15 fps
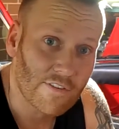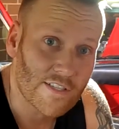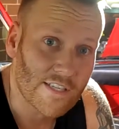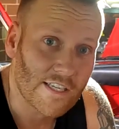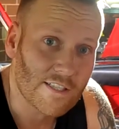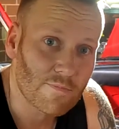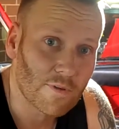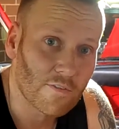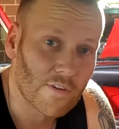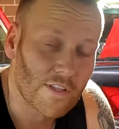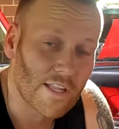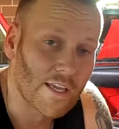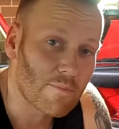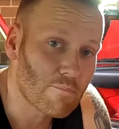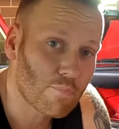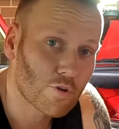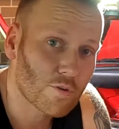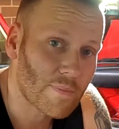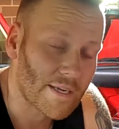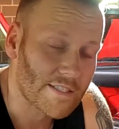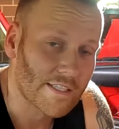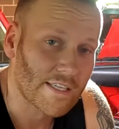the seats a bit of a clean, put them
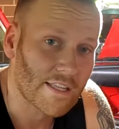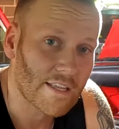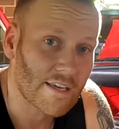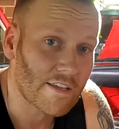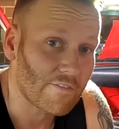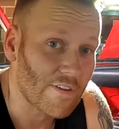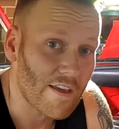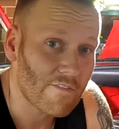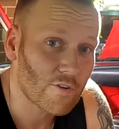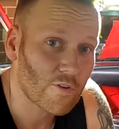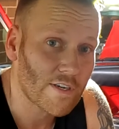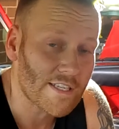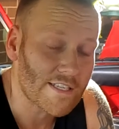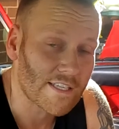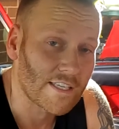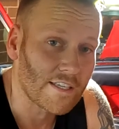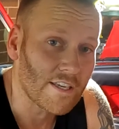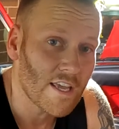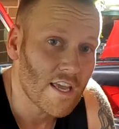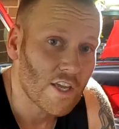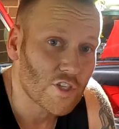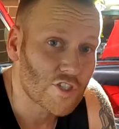back together. If you haven't already seen,
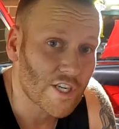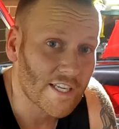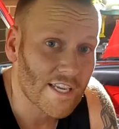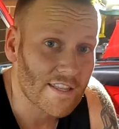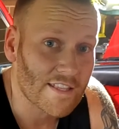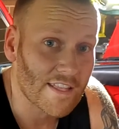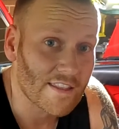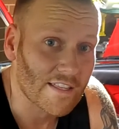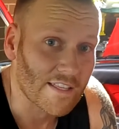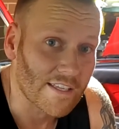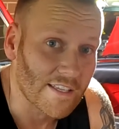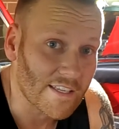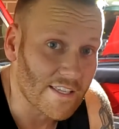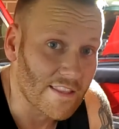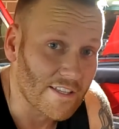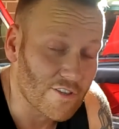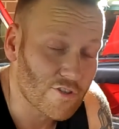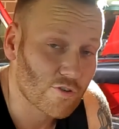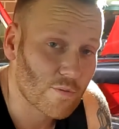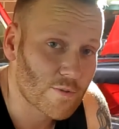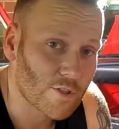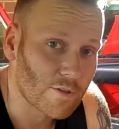check out the other link in the
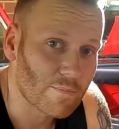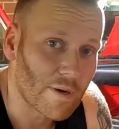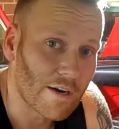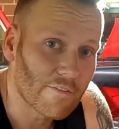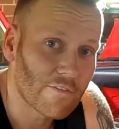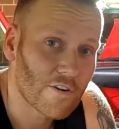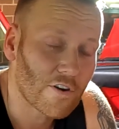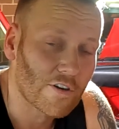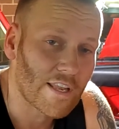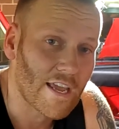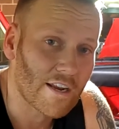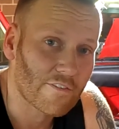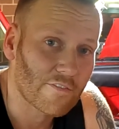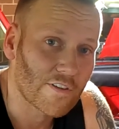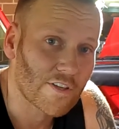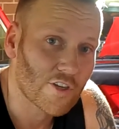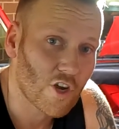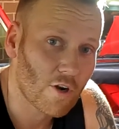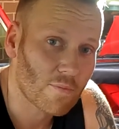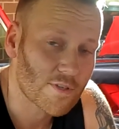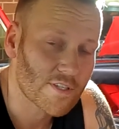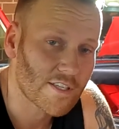description above on how to fit
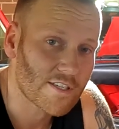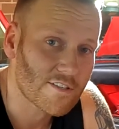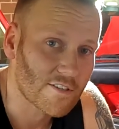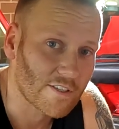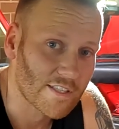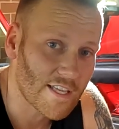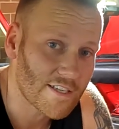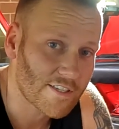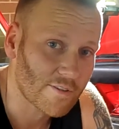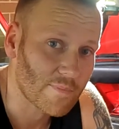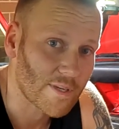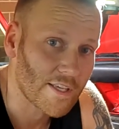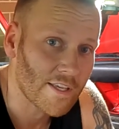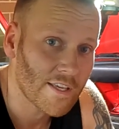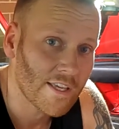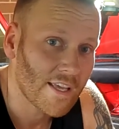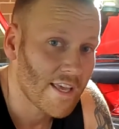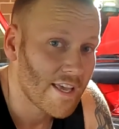Cobra seats to your classic Mini.